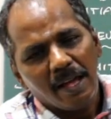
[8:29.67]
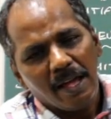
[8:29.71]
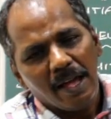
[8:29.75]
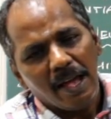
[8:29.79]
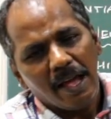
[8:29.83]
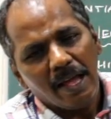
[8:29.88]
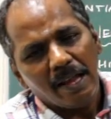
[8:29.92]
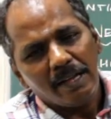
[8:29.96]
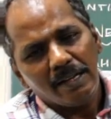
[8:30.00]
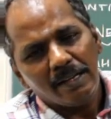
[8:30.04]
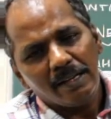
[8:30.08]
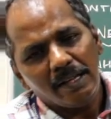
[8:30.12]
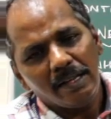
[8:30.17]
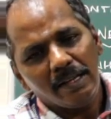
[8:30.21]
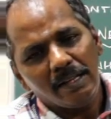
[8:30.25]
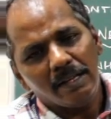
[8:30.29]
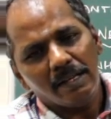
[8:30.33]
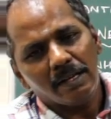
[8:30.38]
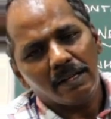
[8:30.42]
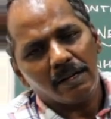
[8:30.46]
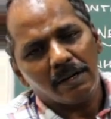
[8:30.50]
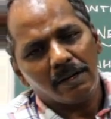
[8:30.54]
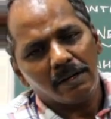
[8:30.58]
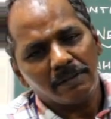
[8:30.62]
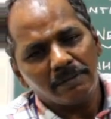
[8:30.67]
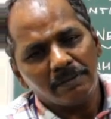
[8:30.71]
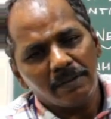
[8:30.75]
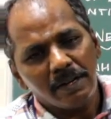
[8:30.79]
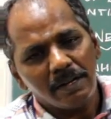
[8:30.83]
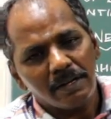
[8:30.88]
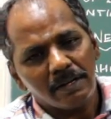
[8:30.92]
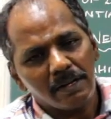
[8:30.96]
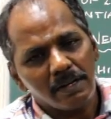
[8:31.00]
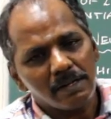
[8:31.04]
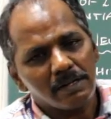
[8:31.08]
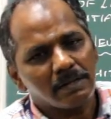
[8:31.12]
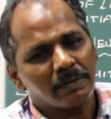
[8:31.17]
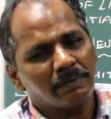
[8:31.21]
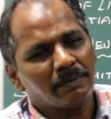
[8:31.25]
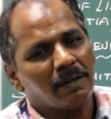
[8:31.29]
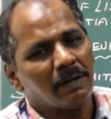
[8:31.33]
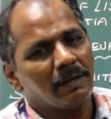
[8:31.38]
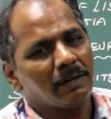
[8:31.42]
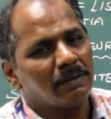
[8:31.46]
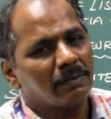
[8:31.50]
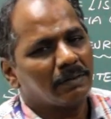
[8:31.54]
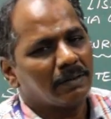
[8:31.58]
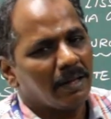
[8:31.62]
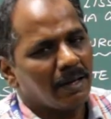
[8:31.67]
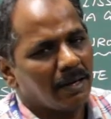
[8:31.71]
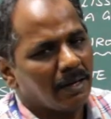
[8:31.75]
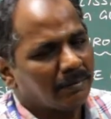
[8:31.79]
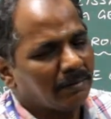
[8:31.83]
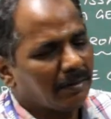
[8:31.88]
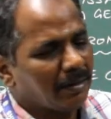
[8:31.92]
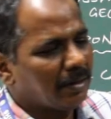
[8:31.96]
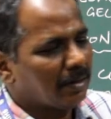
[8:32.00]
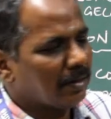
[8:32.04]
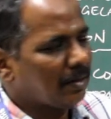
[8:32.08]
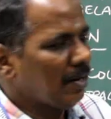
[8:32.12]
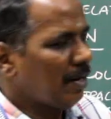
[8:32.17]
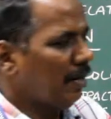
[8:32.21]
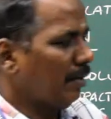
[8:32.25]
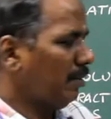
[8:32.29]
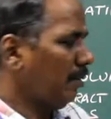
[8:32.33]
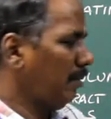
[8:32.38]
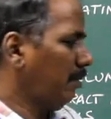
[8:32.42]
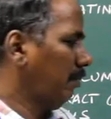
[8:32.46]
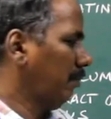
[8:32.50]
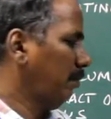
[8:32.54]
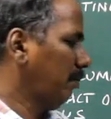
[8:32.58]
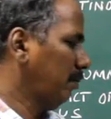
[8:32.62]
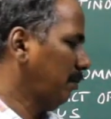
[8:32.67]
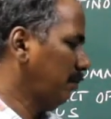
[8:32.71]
anterior or ventral spinothalamic tract.